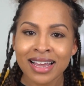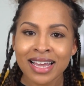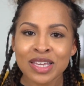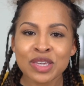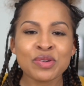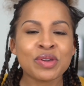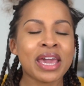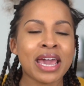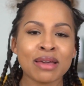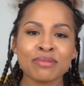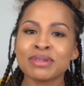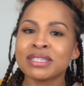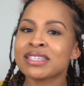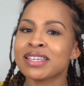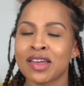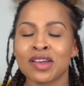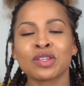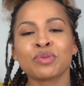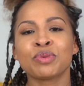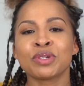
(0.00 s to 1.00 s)
You can't be
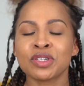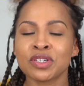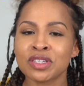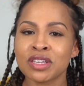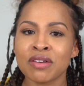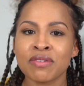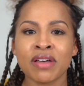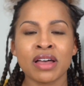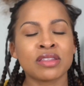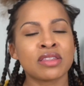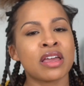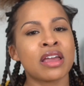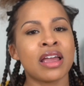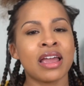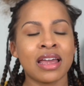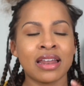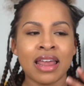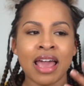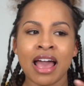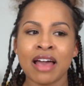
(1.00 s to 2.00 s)
scared to put yourself out there
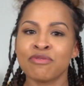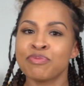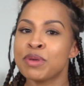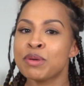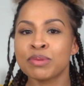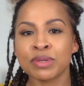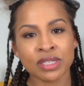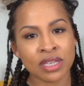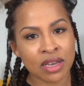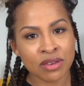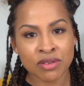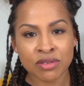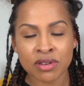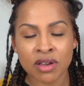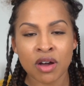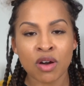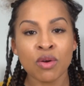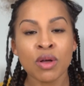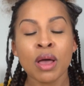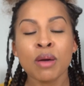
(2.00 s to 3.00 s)
and have people tell you
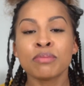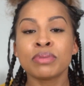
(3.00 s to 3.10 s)
no.